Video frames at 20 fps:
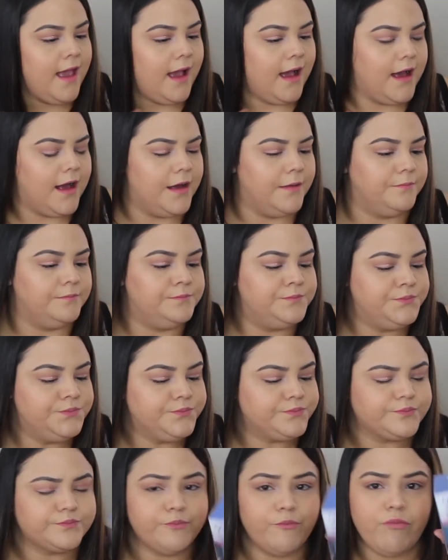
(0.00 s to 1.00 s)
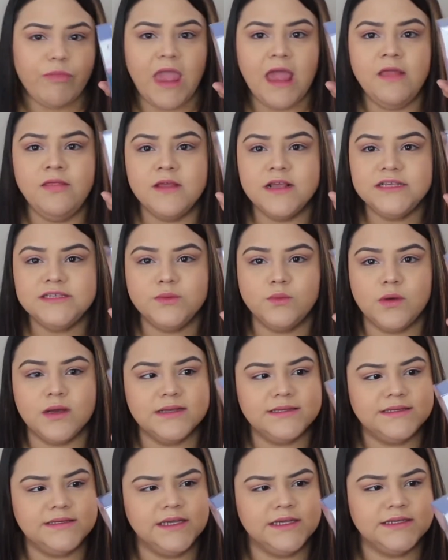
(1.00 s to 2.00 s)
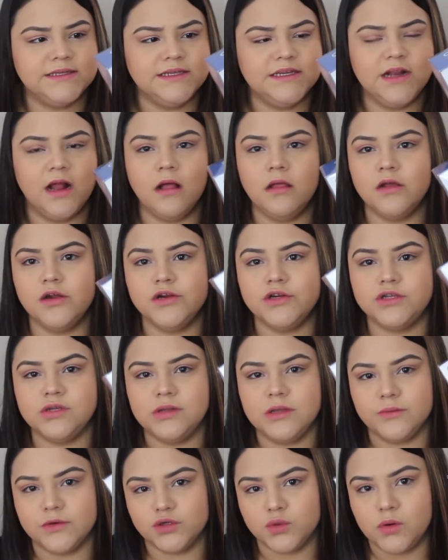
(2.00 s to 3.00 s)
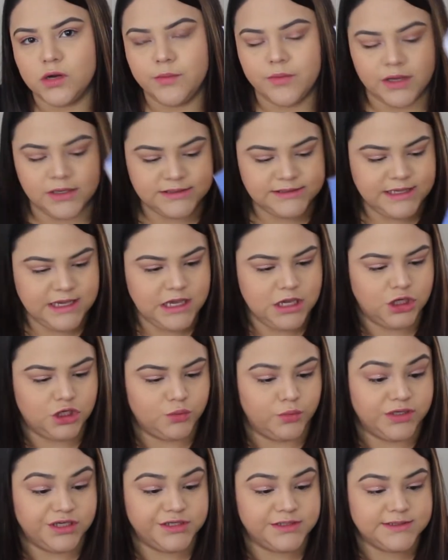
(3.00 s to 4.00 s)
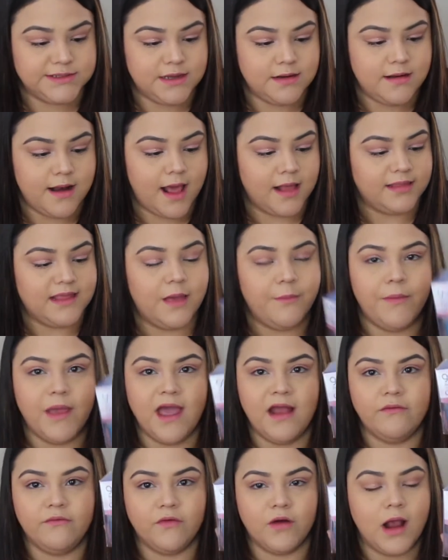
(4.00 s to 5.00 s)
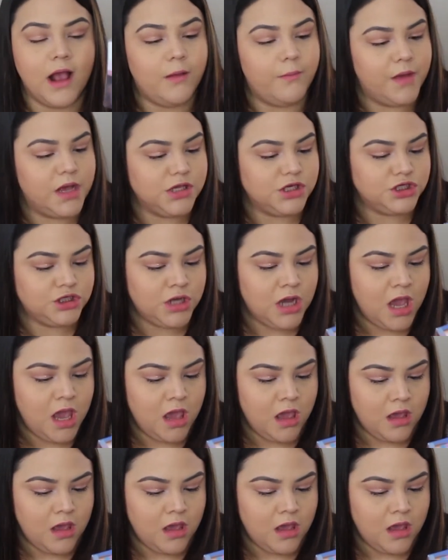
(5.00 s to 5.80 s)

and this was $60, so they were 20 bucks each, which is not that bad for how much,